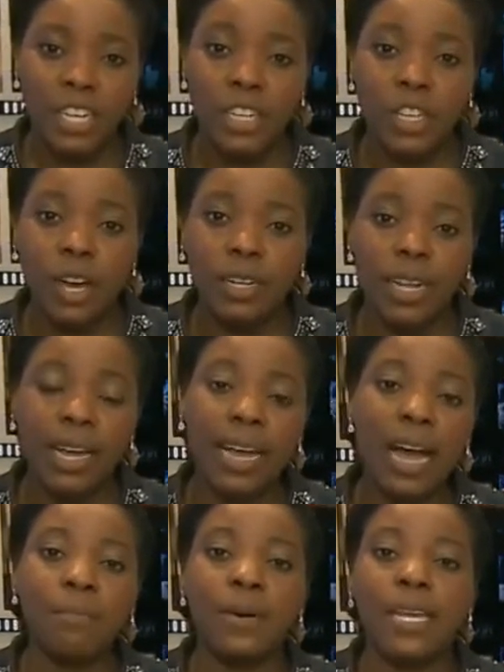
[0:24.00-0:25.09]
She started her
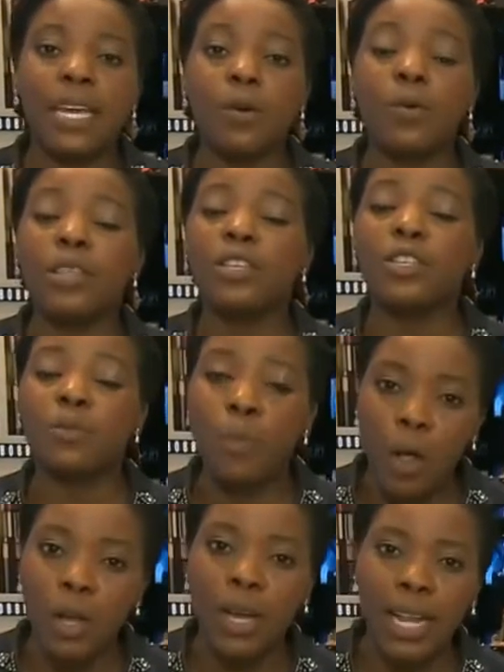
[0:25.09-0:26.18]
company with a
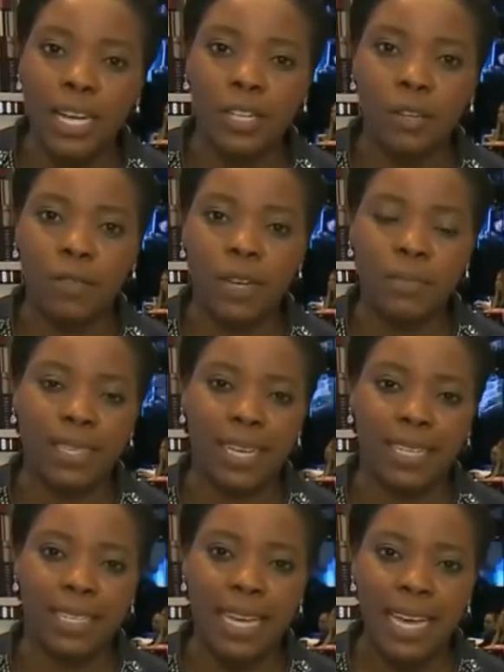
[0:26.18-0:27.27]
small collection of
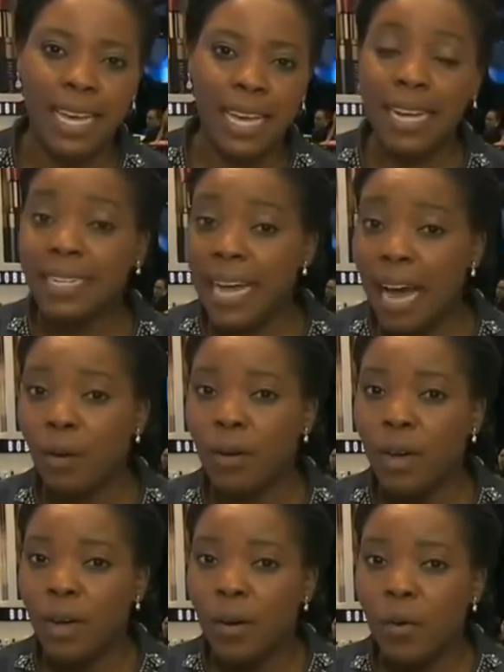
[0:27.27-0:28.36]
lipsticks. And now,
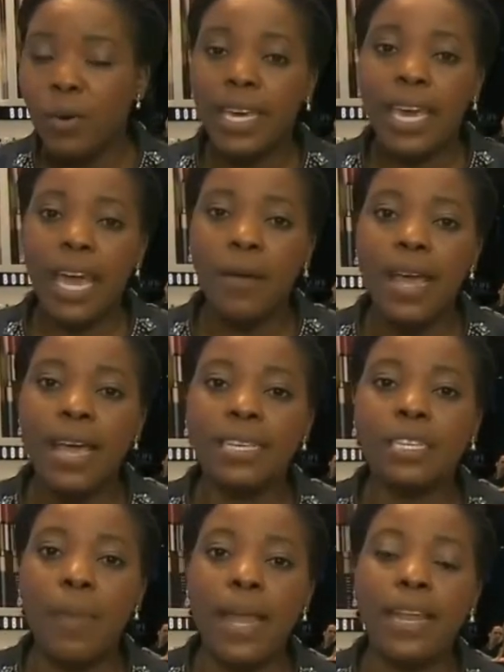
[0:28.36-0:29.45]
with a career
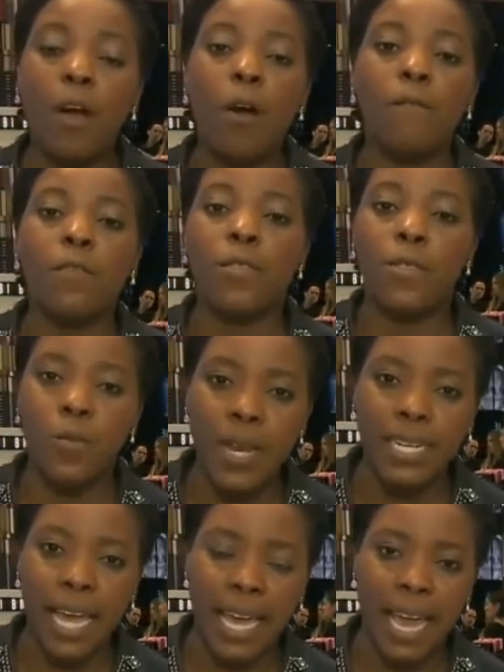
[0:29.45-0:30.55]
spanning over 3
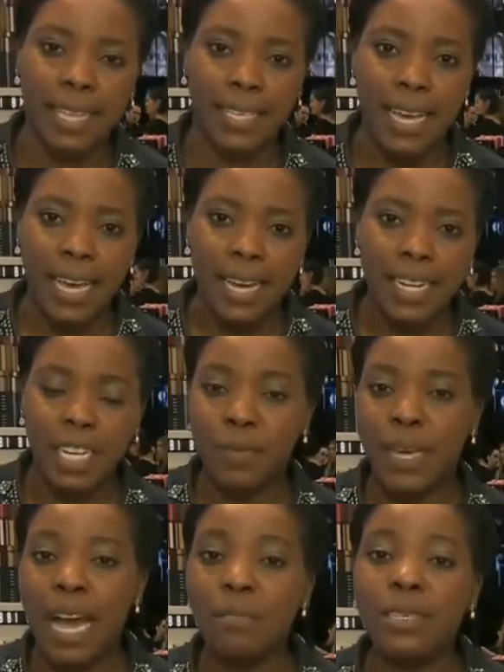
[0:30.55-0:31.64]
decades, she's
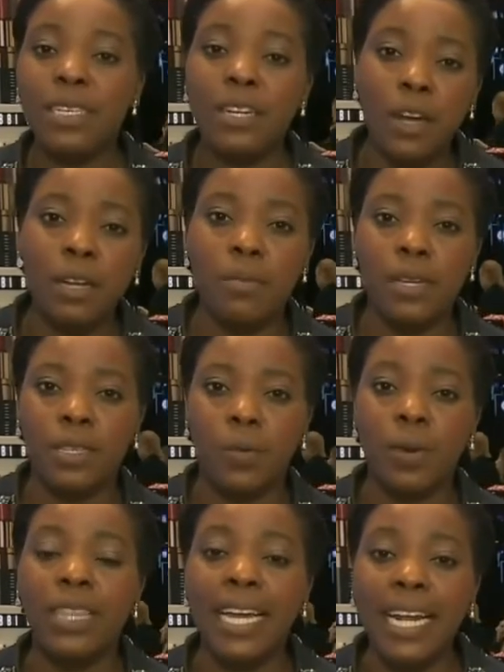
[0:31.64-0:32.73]
become synonymous
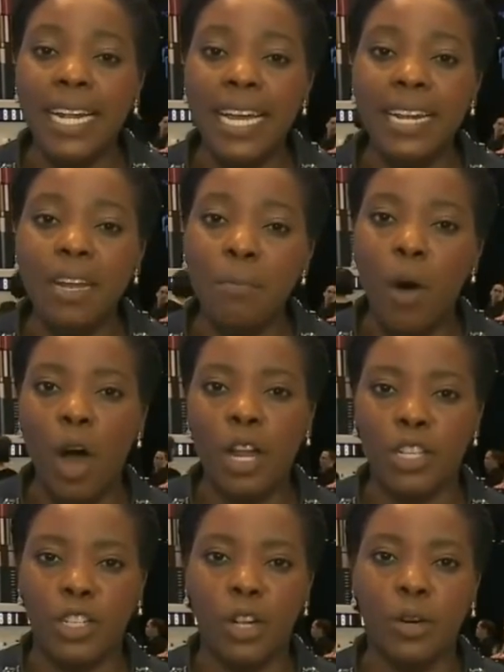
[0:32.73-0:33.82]
with the clean,
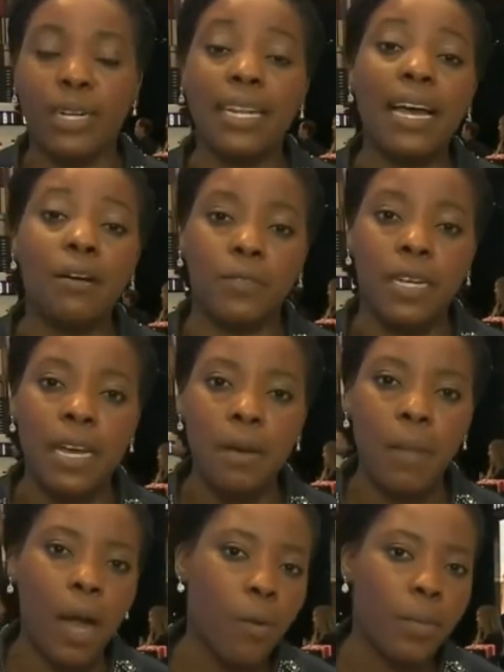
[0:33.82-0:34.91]
polished look loved
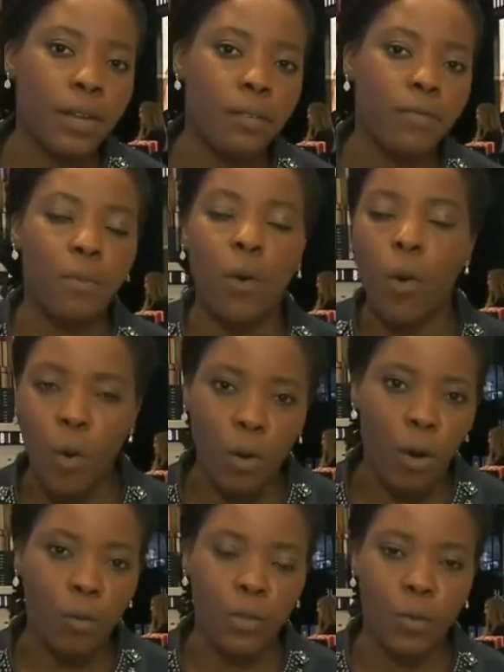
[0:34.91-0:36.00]
by women from all
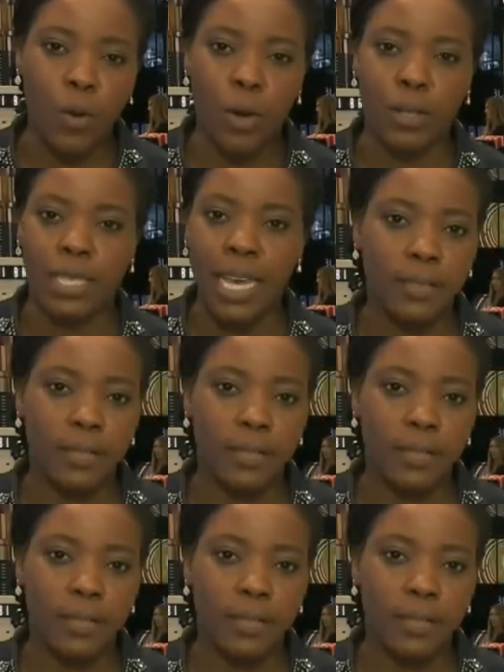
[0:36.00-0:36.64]
over the world.